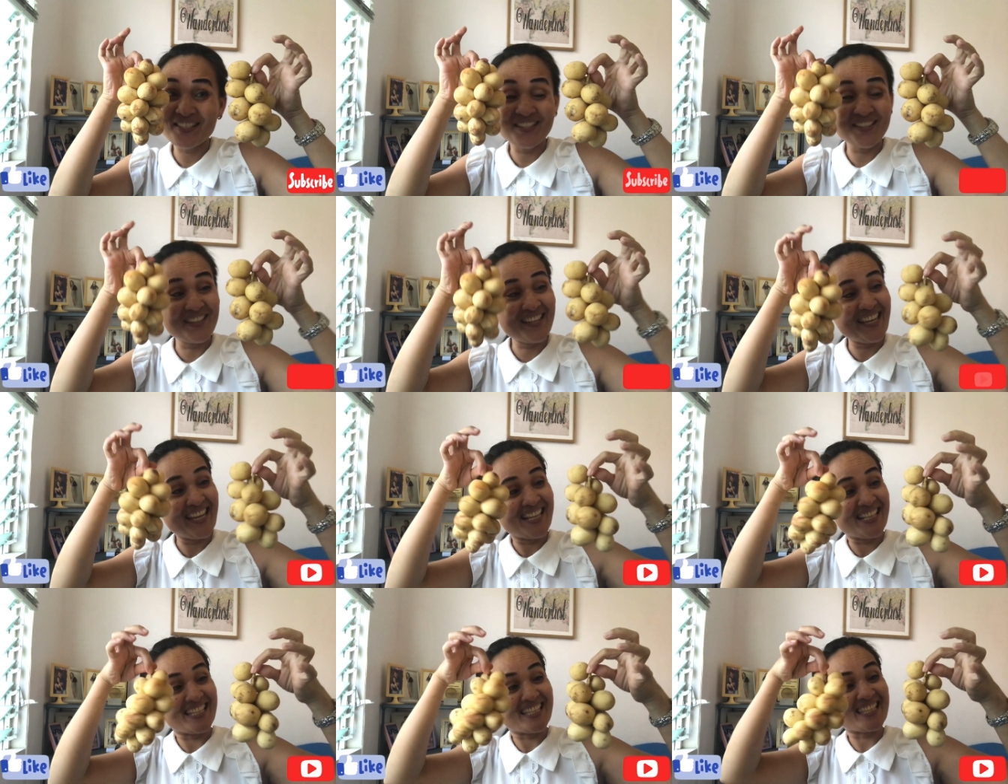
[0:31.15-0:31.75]
you
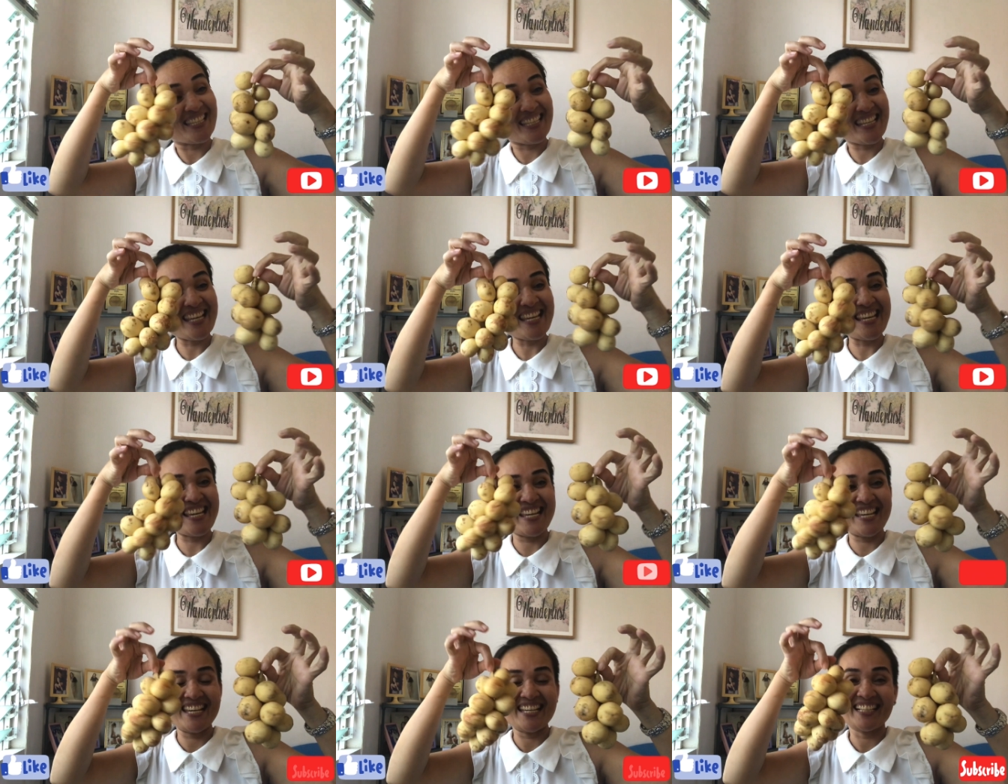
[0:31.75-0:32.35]
can
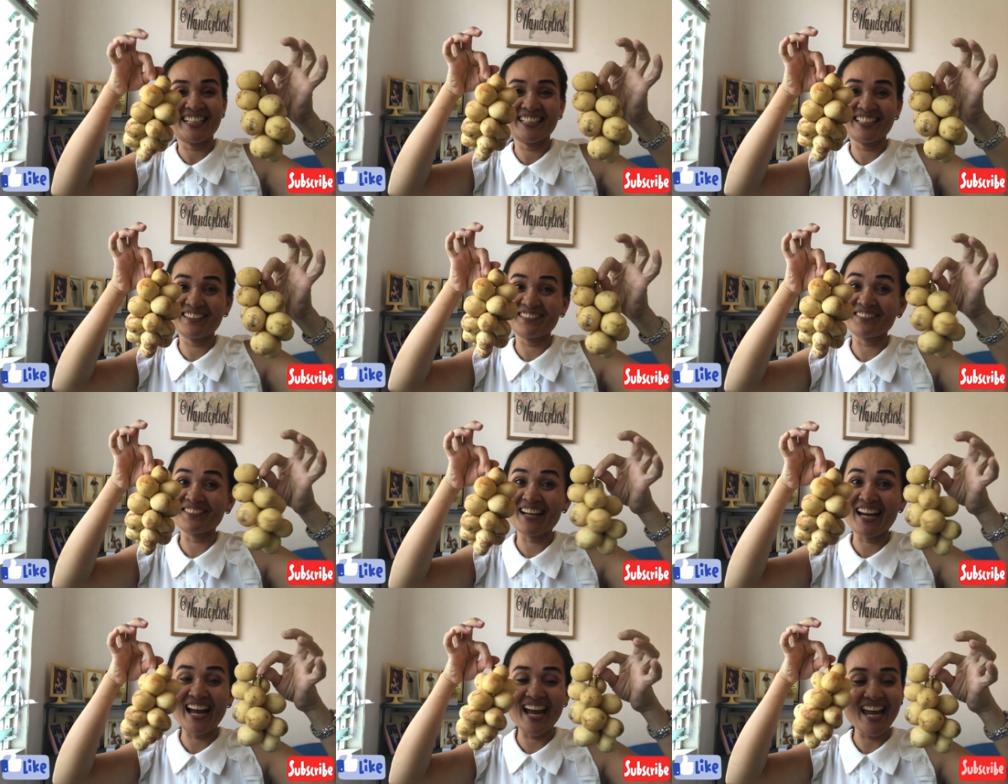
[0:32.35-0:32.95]
see,
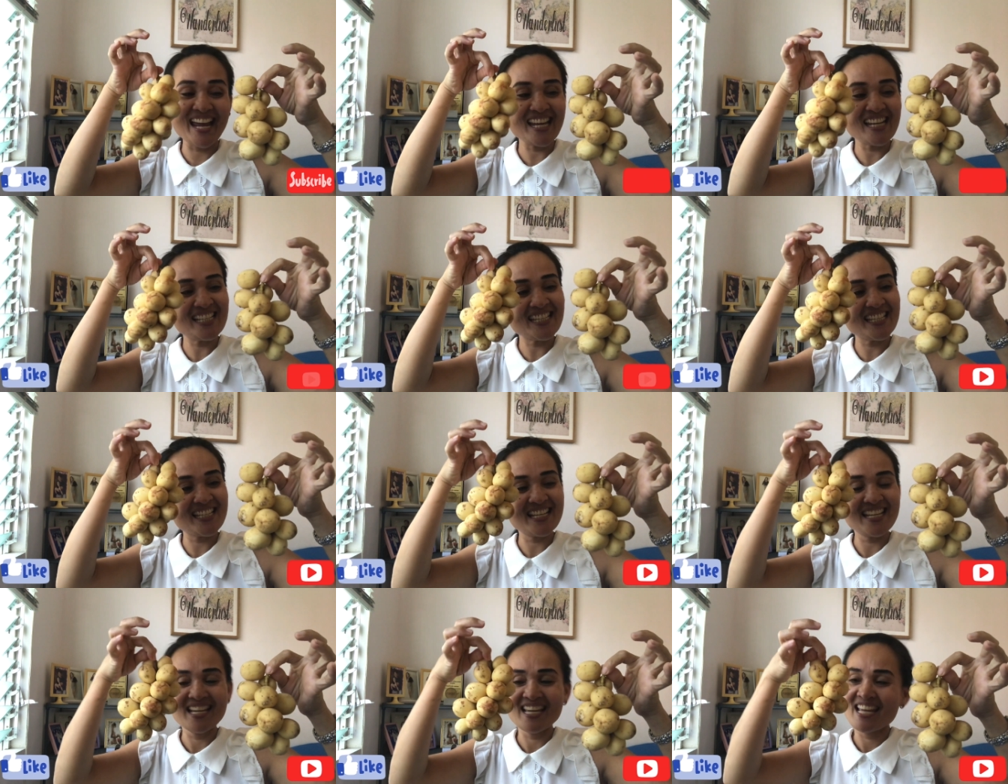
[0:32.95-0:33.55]
right?